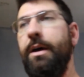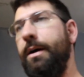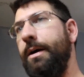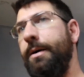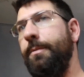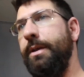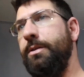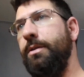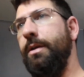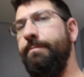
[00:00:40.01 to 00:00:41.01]
uh,
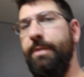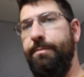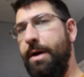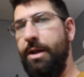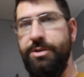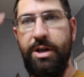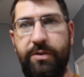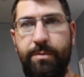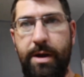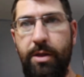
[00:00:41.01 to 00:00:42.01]
we apologize
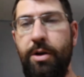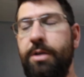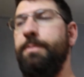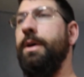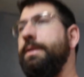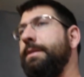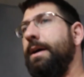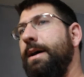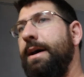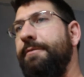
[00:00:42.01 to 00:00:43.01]
for my look, but
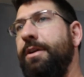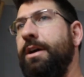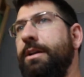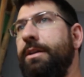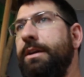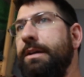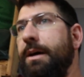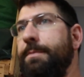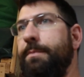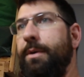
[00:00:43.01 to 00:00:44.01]
uh, haven't gotten cleaned
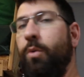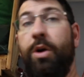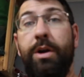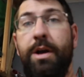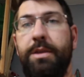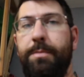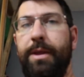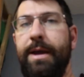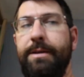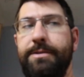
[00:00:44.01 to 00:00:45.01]
up. Been working on the
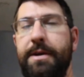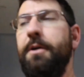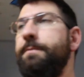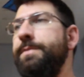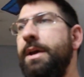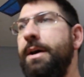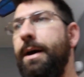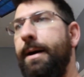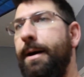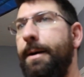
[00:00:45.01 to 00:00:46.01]
plane. So
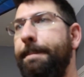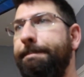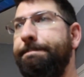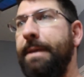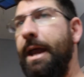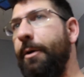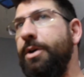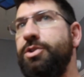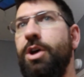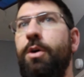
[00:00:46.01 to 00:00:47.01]
um,
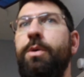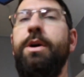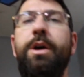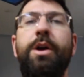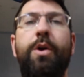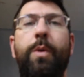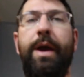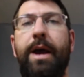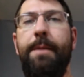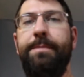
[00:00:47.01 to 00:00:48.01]
anyway, so
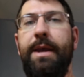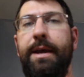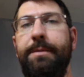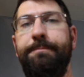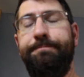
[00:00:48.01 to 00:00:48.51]
quick update.